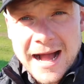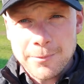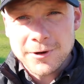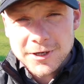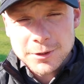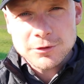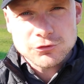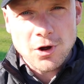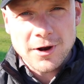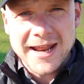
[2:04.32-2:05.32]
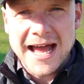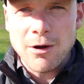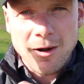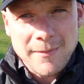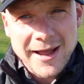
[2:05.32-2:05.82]
I'm gonna do a draw
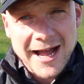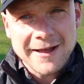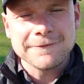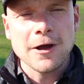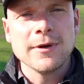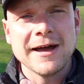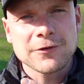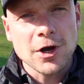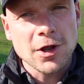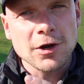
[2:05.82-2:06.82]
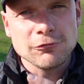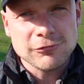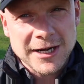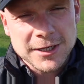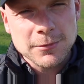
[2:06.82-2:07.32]
now on my iPhone. I've gone on
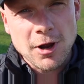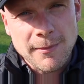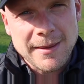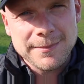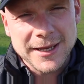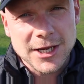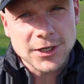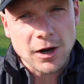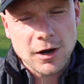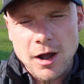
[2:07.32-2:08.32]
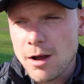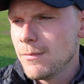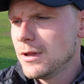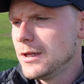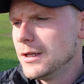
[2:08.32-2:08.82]
randomcommentpicker.com,